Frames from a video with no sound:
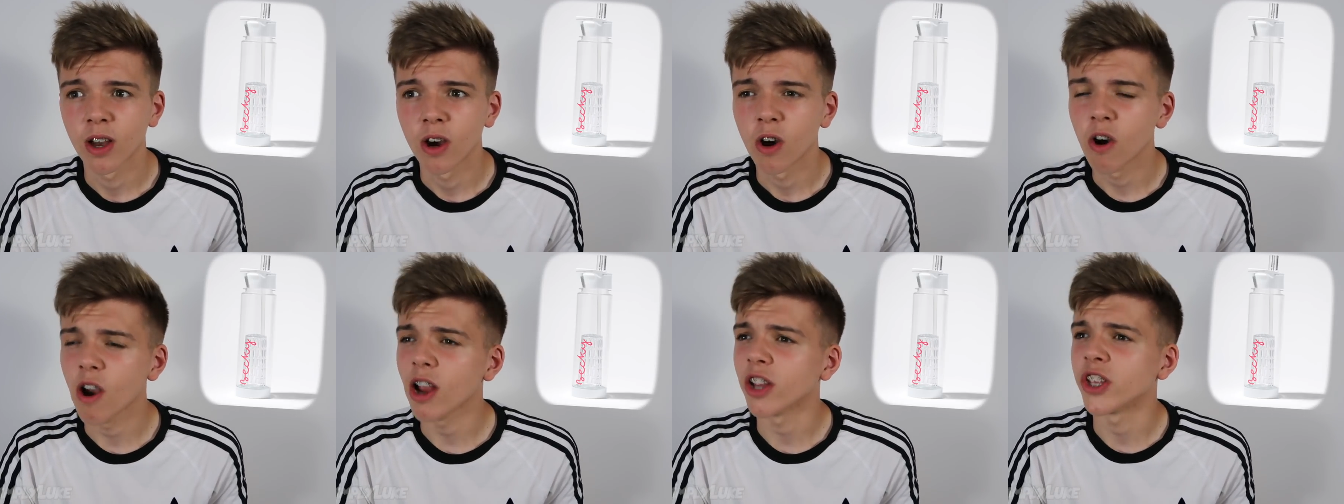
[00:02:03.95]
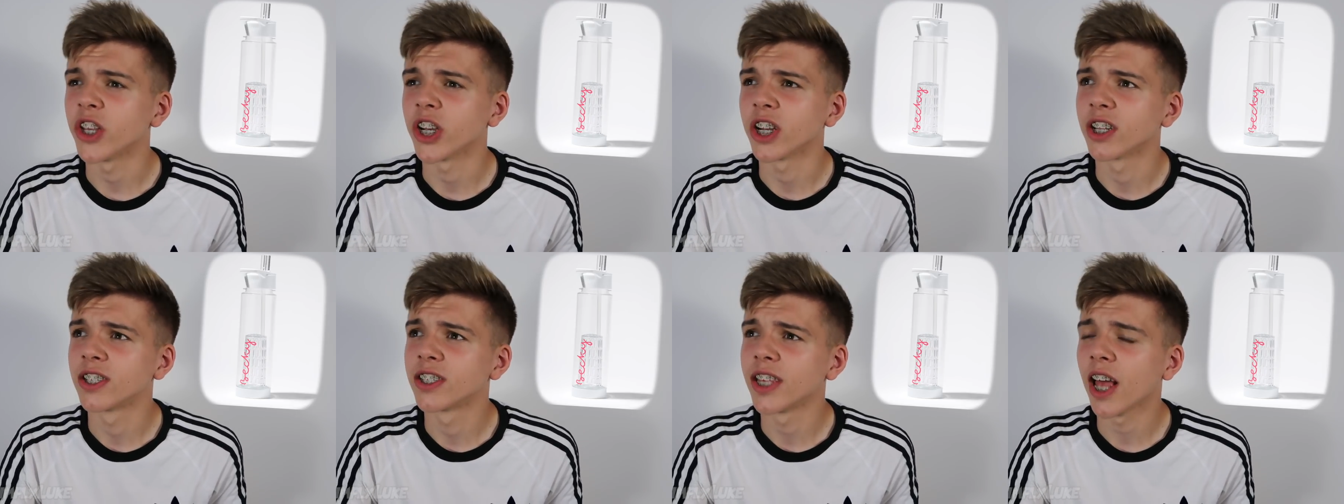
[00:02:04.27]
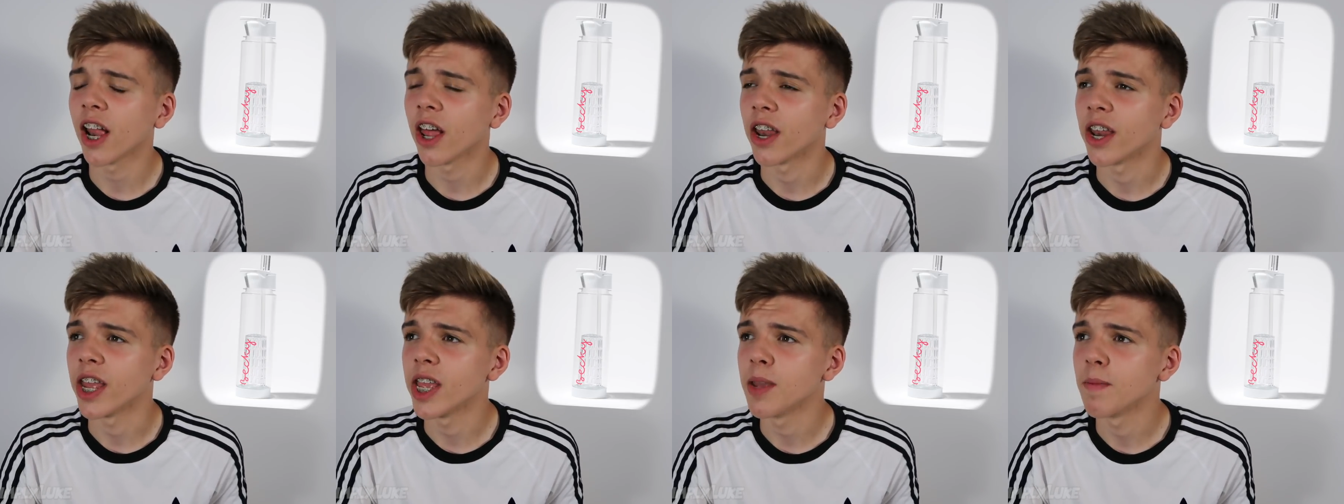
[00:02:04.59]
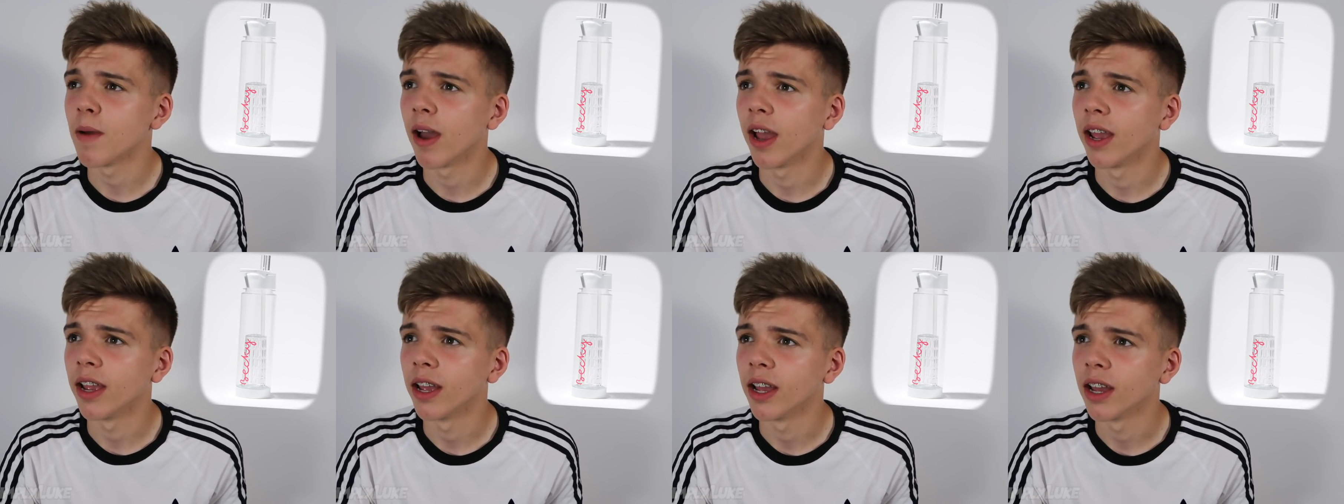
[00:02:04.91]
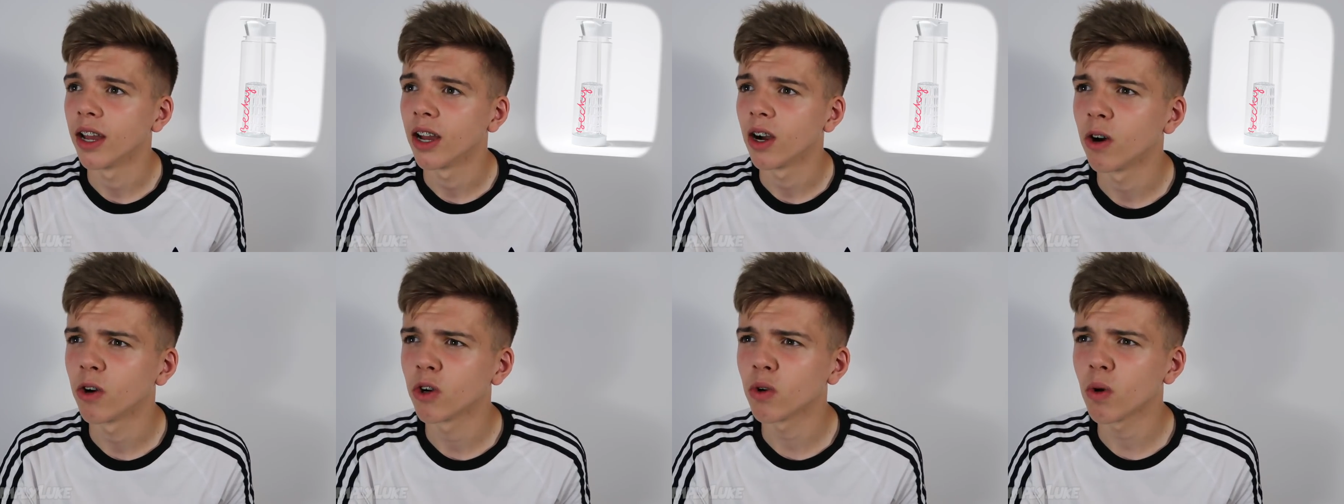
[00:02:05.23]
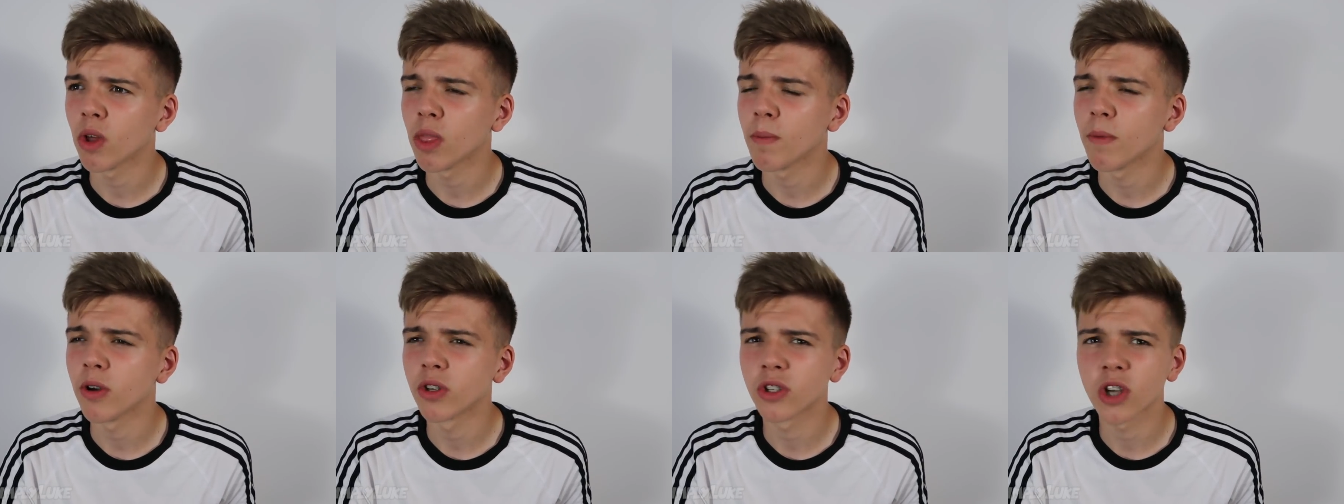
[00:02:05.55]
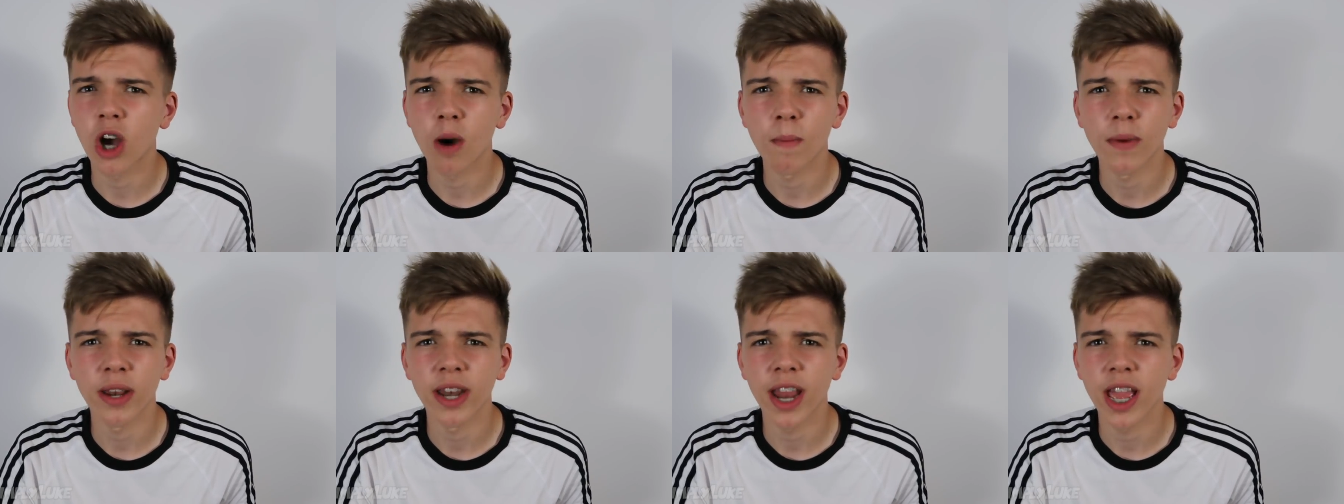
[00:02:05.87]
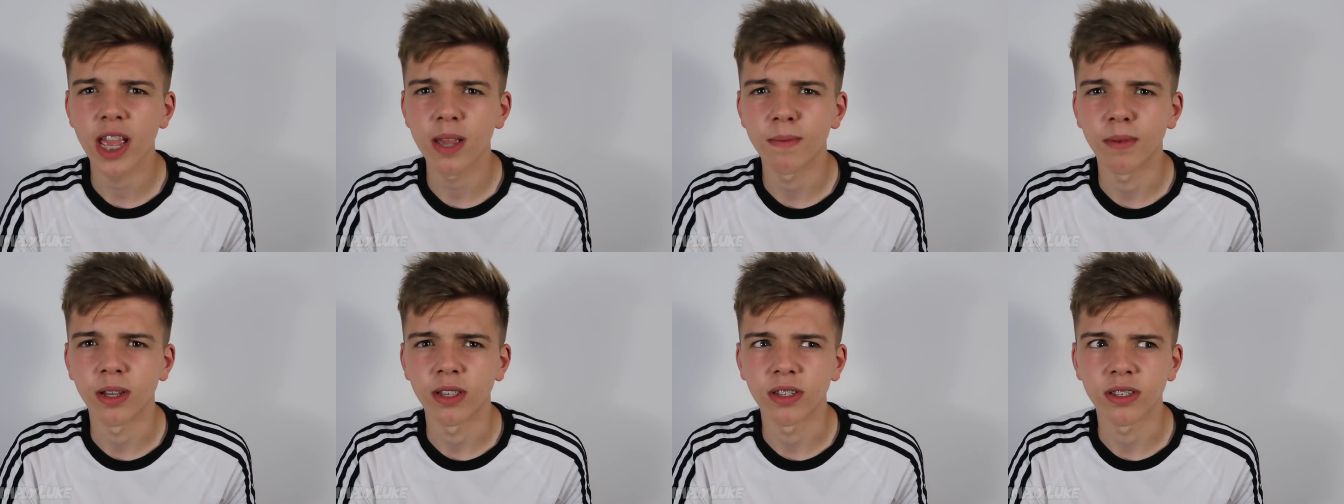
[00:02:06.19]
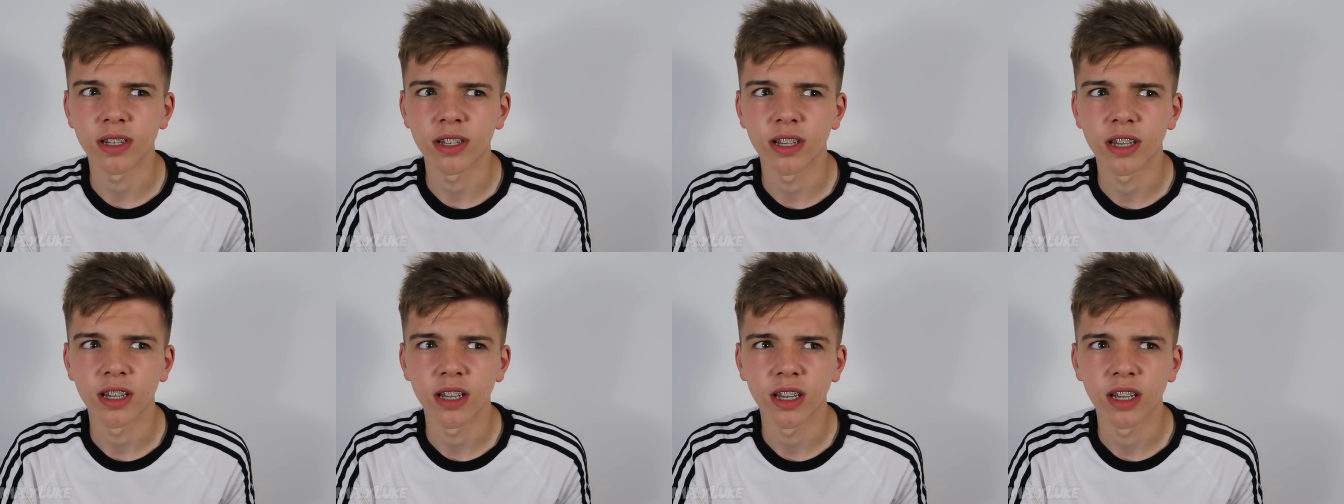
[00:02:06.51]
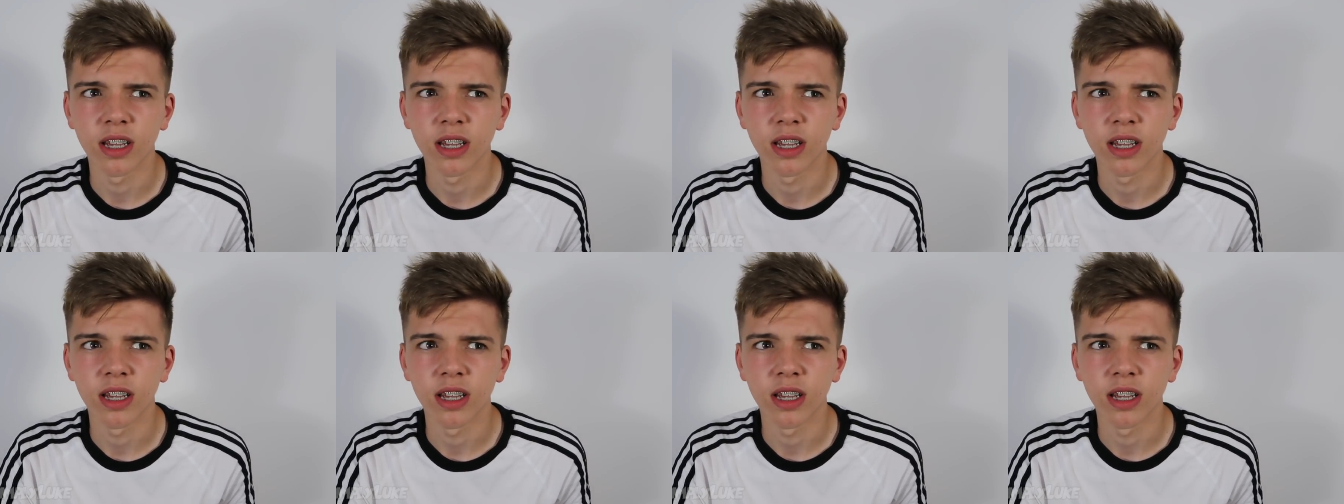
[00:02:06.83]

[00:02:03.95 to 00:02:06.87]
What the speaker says: Or actually, I could sell it on eBay. I wonder what the most common name is.